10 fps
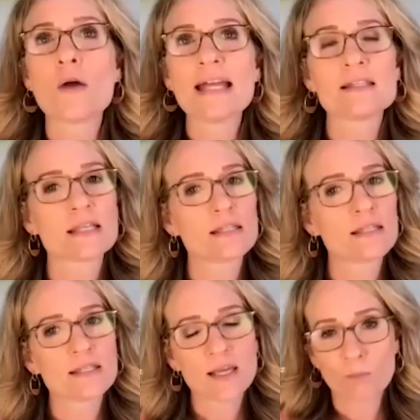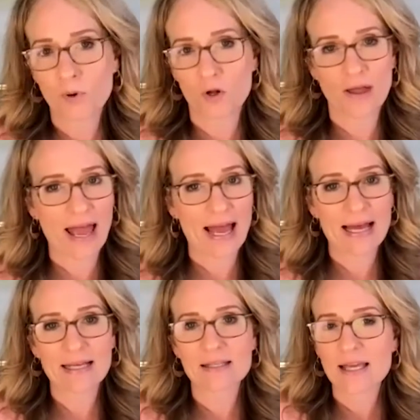it's as simple
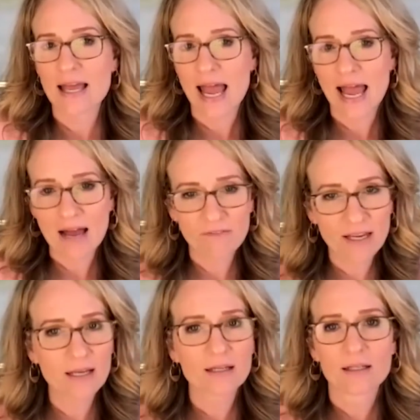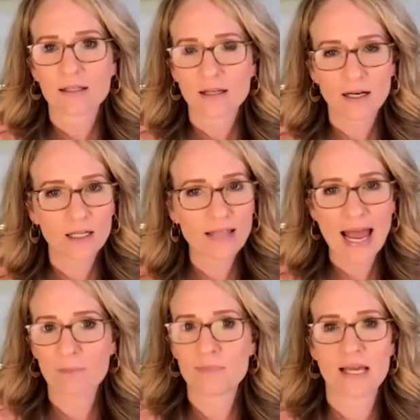as having a
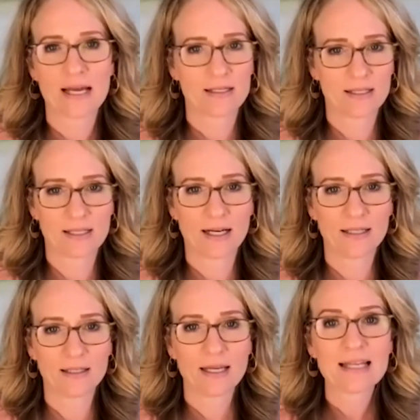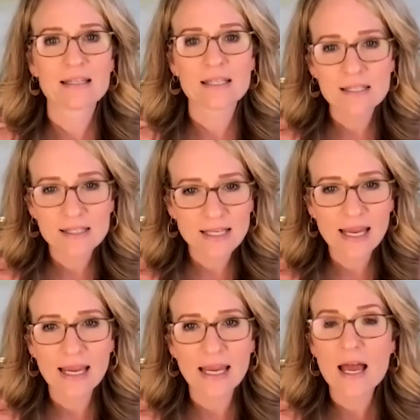lab test done to
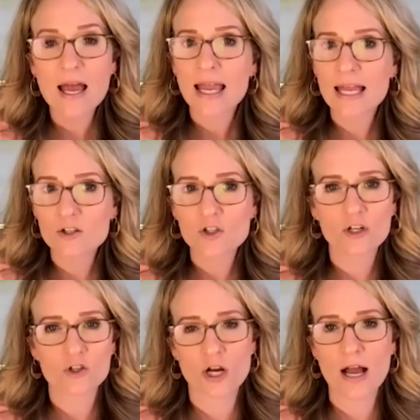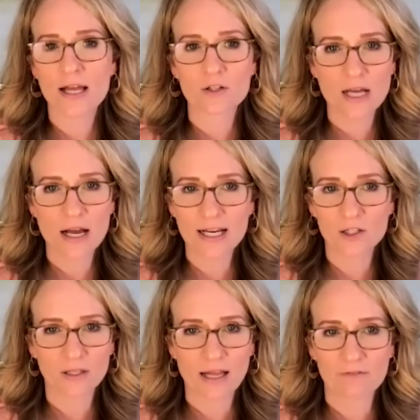see, is your child's
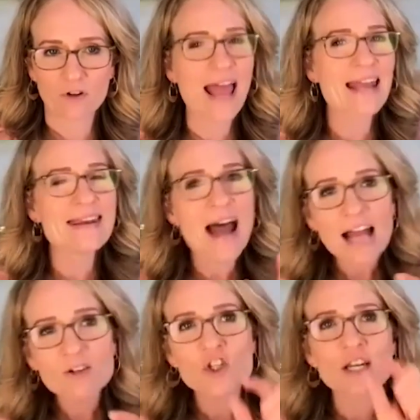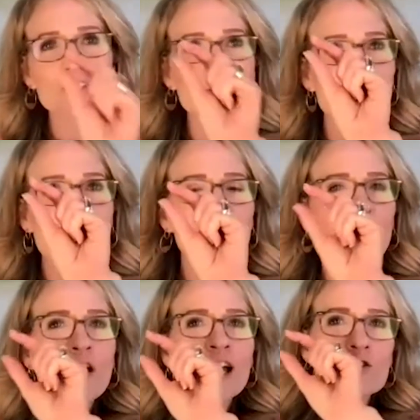iron level? And not just,
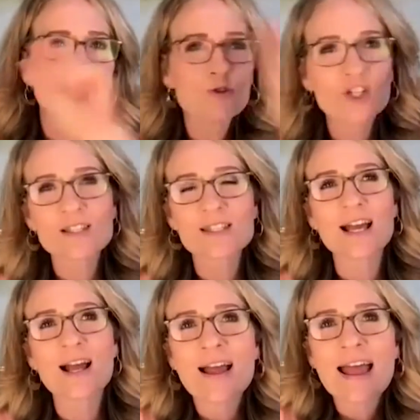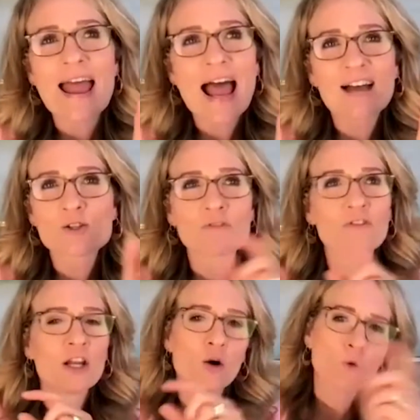don't just ask for,
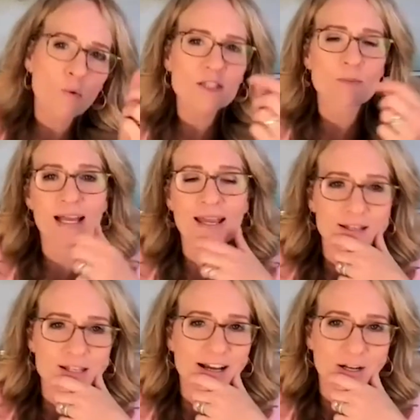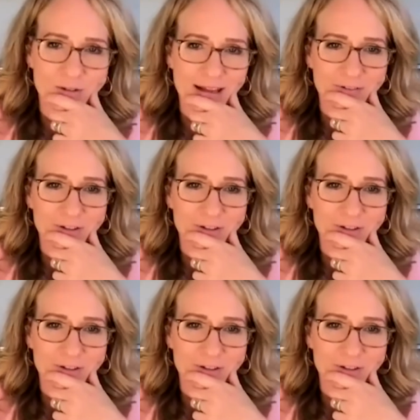well, what's my kid's iron level?